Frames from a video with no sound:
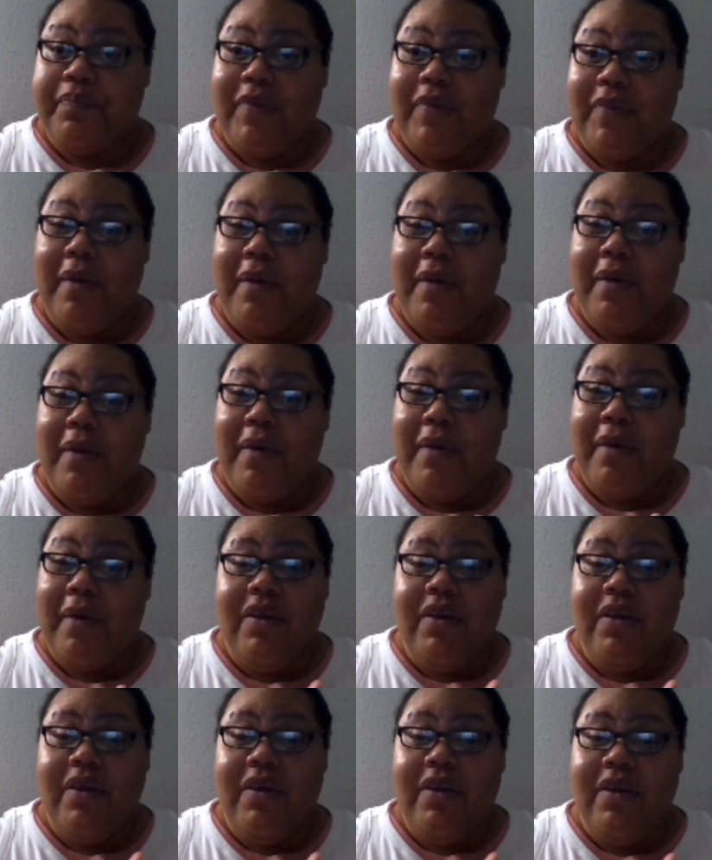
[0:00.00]
maybe
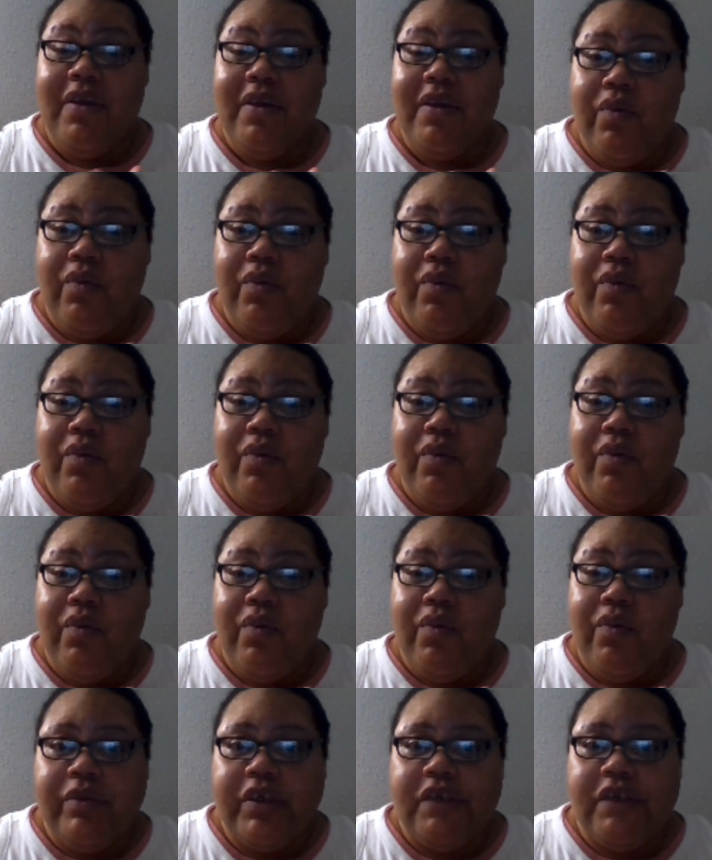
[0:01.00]
read one
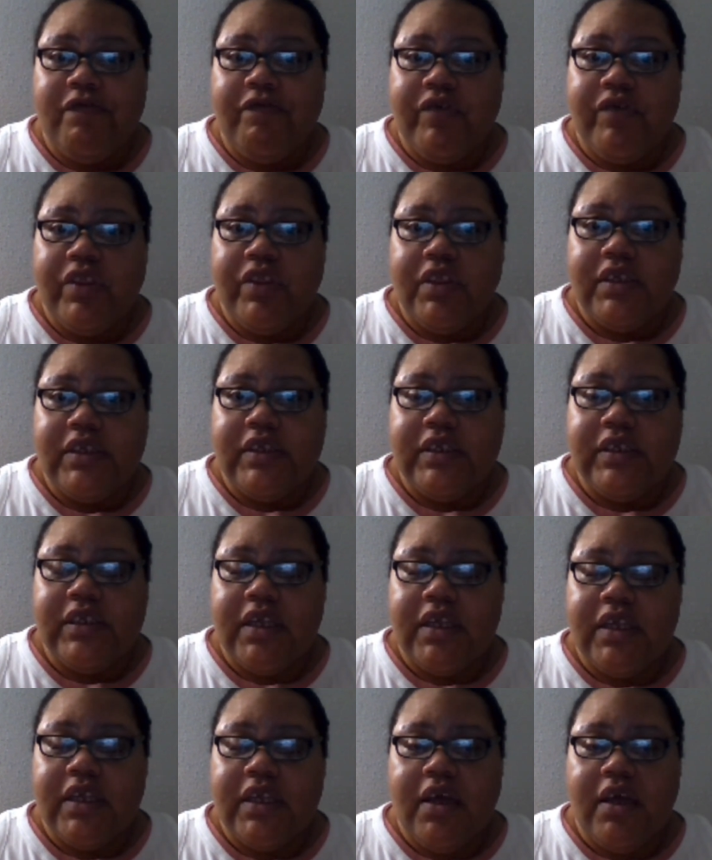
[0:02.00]
or two books for
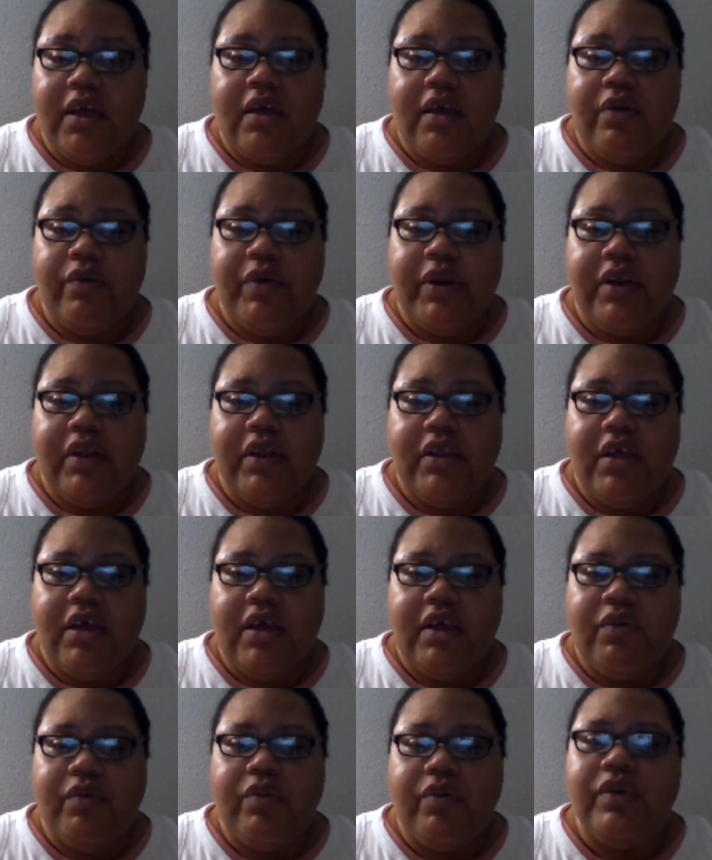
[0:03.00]
this
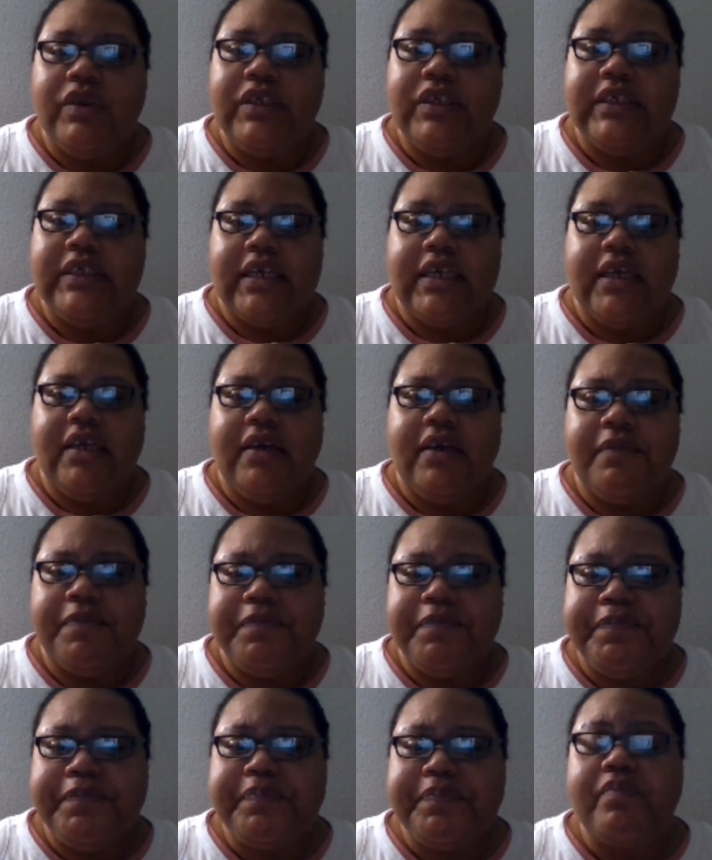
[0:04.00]
readathon. We'll see,
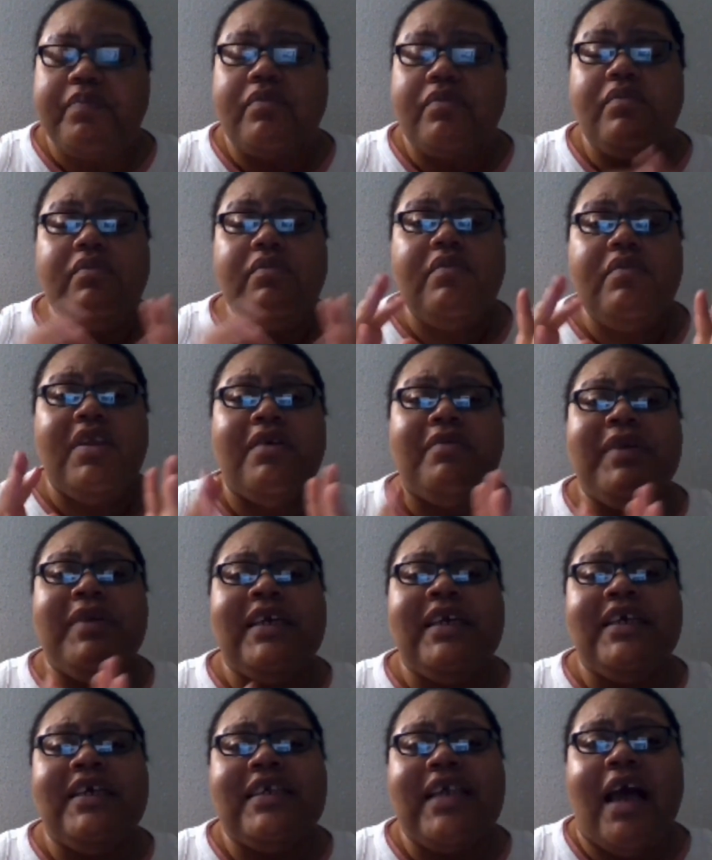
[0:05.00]

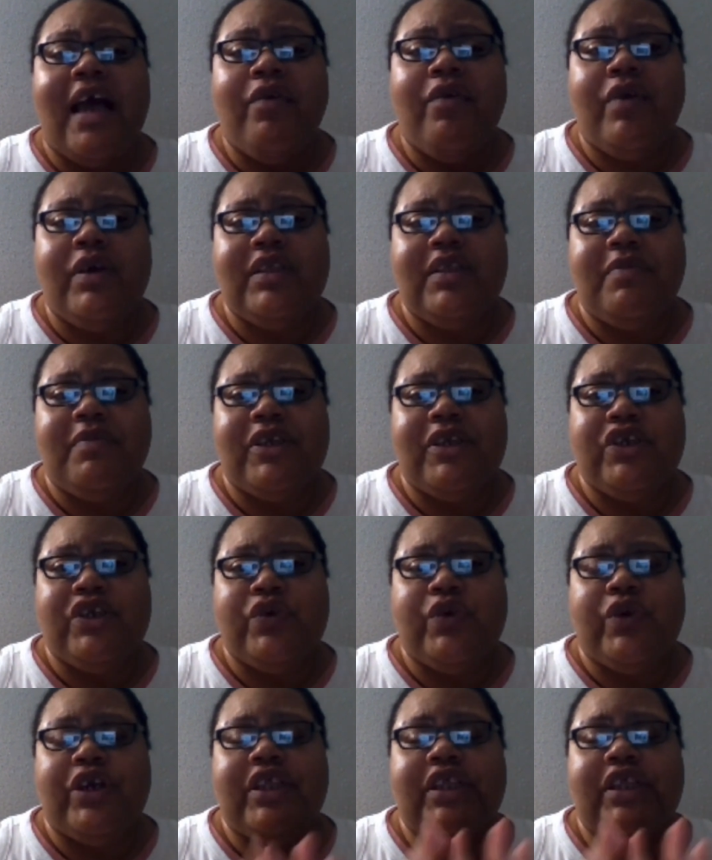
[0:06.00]
because I want to make
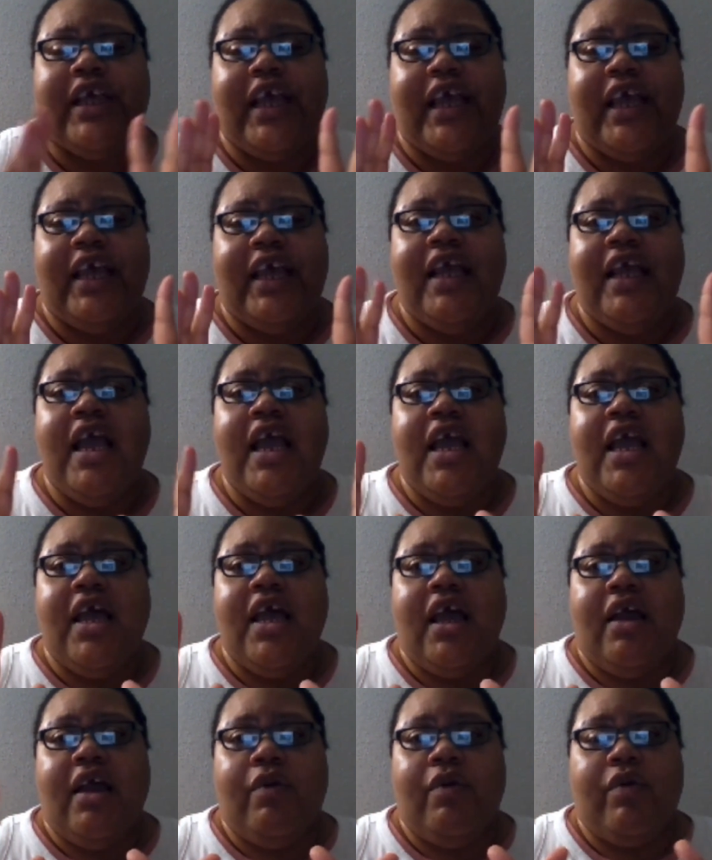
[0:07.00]
sure that
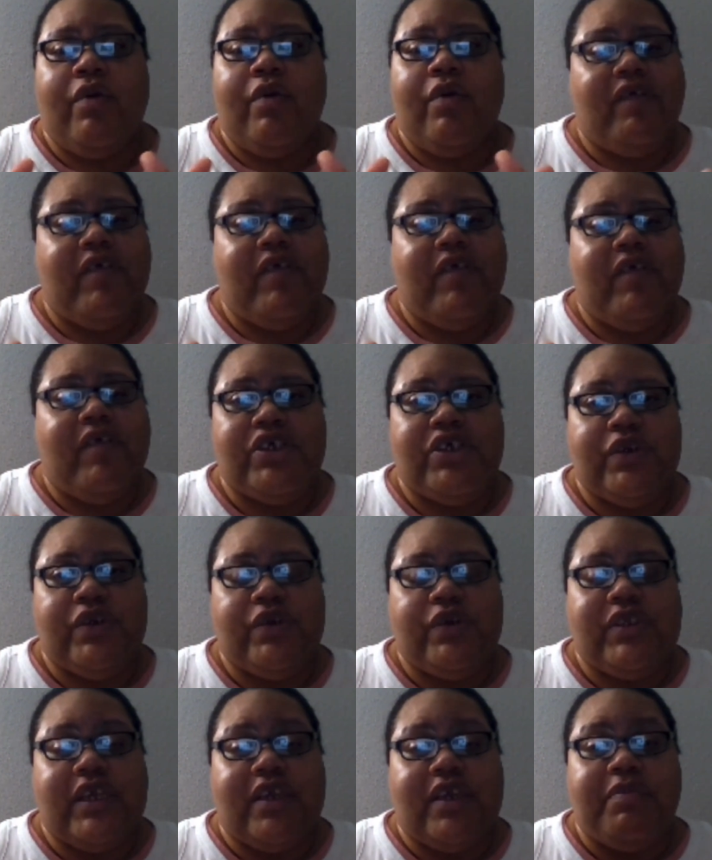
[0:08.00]
whatever I choose,
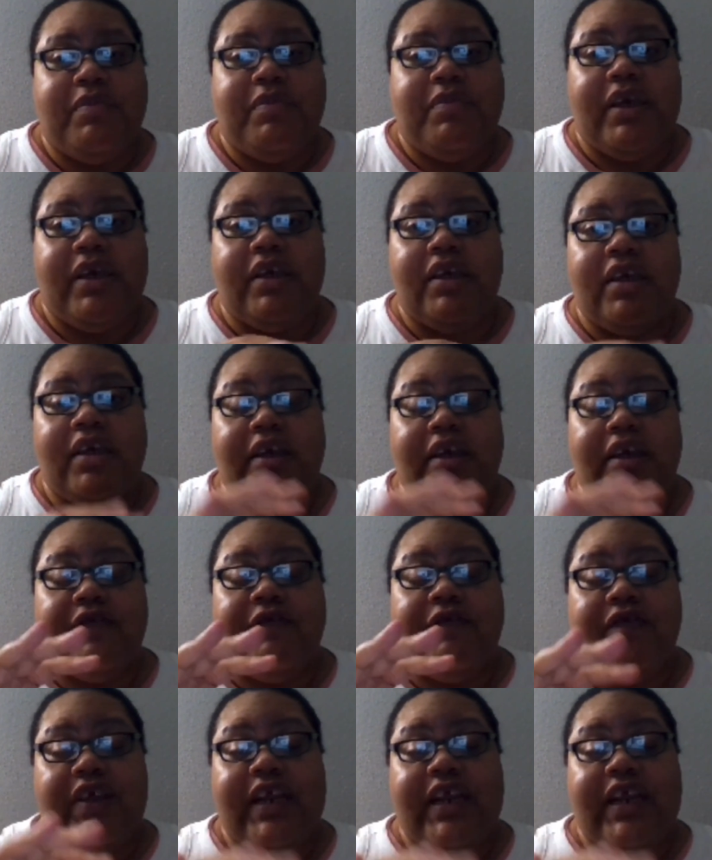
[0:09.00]
it can fit